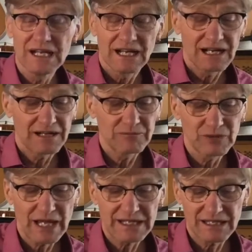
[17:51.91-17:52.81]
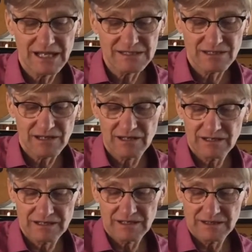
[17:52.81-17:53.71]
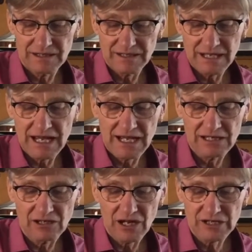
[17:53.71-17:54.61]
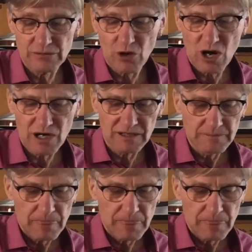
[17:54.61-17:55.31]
Like he has, and a lot of them are